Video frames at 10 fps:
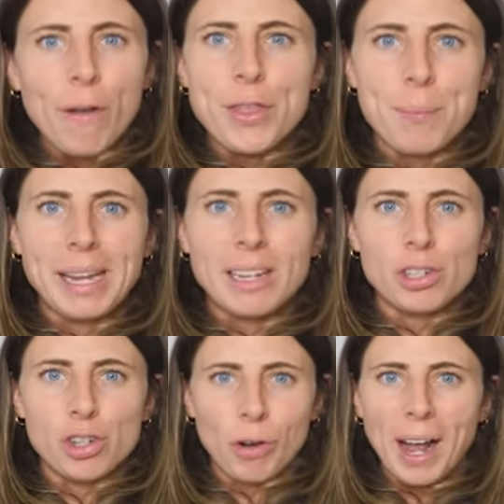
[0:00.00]
off the
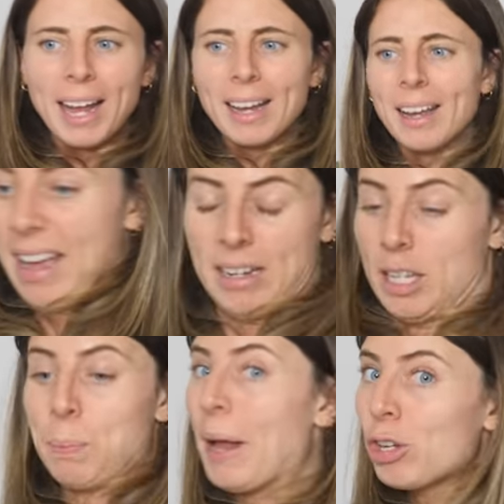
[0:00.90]
beaten track, and
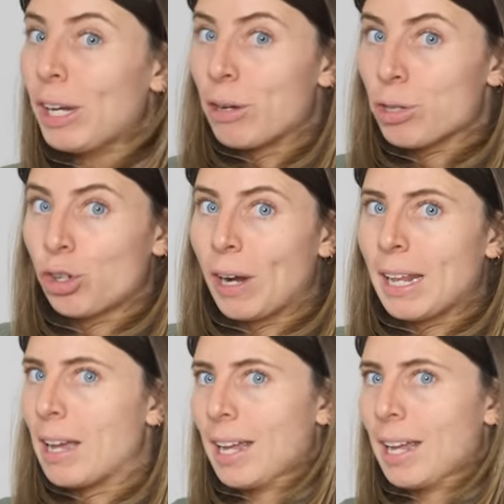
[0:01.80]
especially Australia,